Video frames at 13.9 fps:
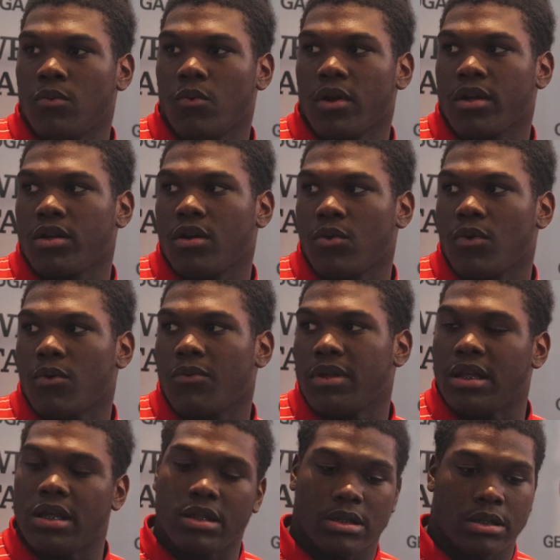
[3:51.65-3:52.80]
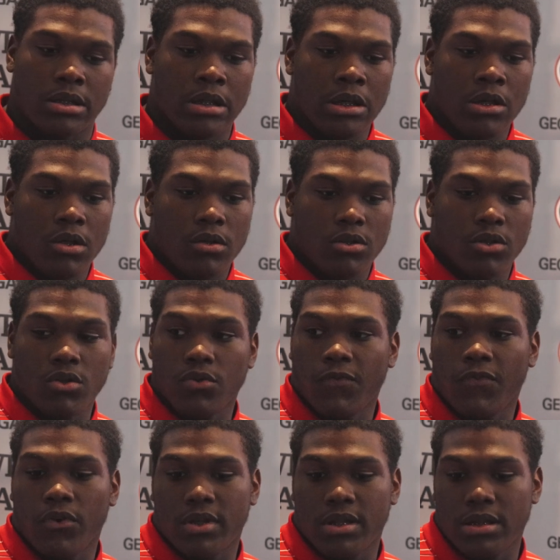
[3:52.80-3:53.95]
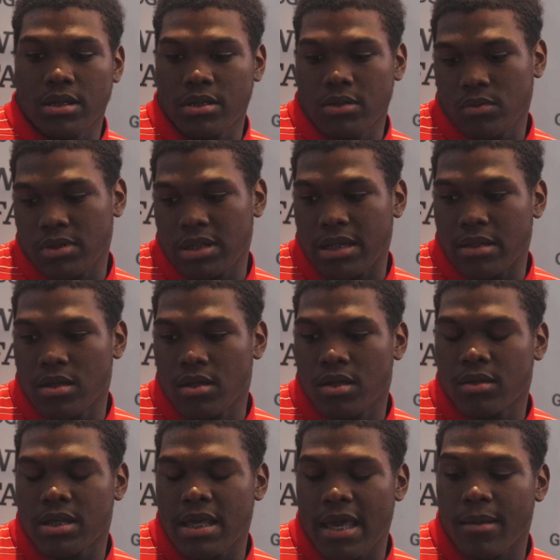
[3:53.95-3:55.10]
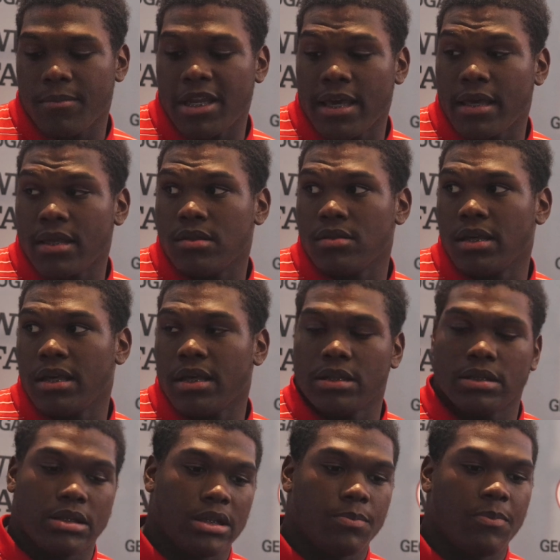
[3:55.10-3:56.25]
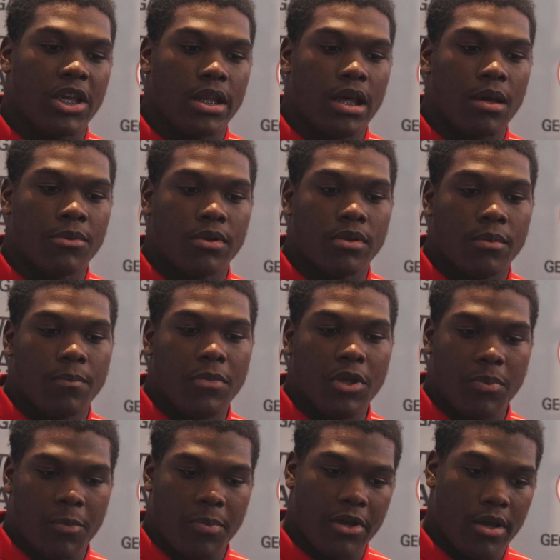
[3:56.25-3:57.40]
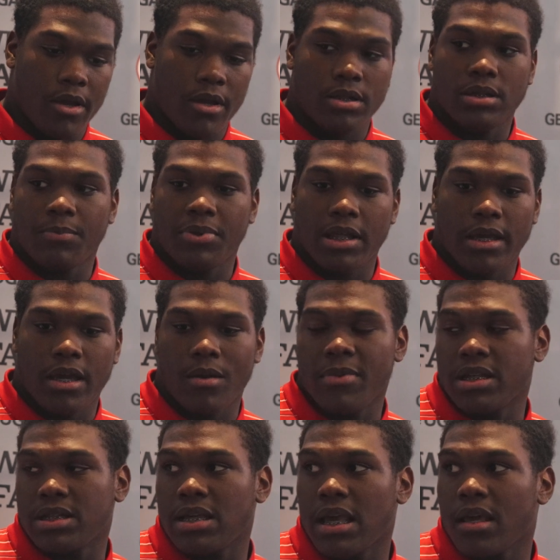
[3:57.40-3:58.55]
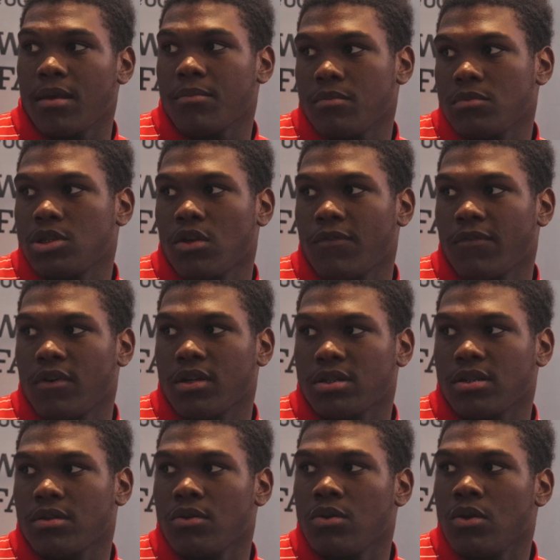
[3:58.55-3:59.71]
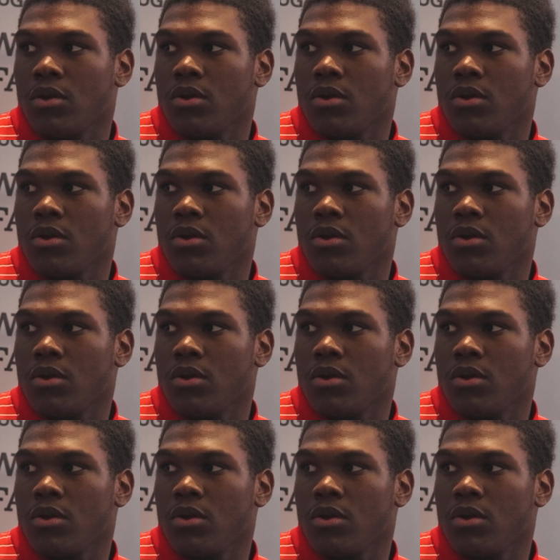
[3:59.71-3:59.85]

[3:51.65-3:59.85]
working on what we need to do for the game day and just being able to be prepared to play our best game so far. So,